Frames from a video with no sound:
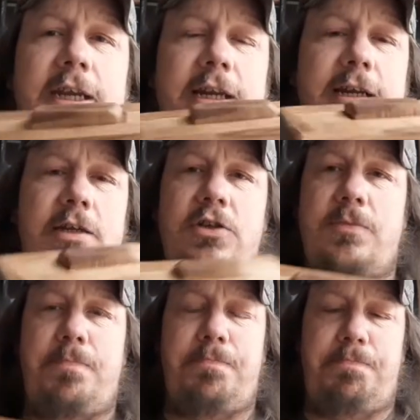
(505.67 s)
on it and just
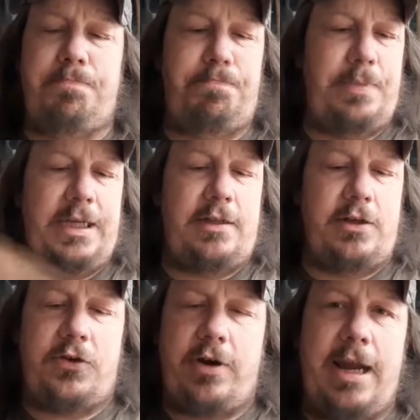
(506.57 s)
beat the
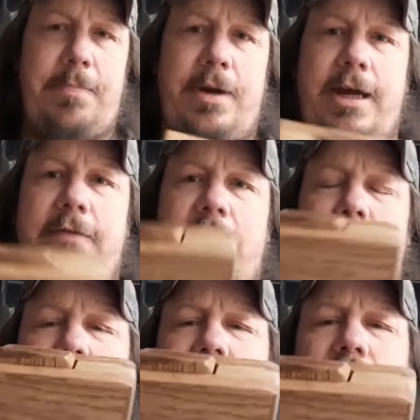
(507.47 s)
crap out of it to
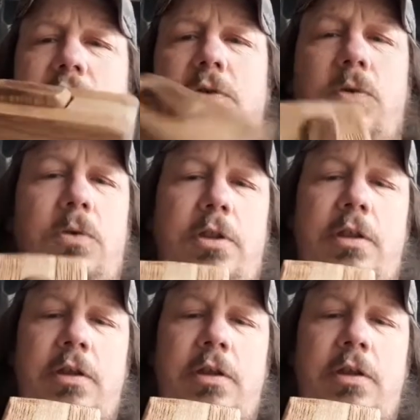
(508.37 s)
make sure it holds.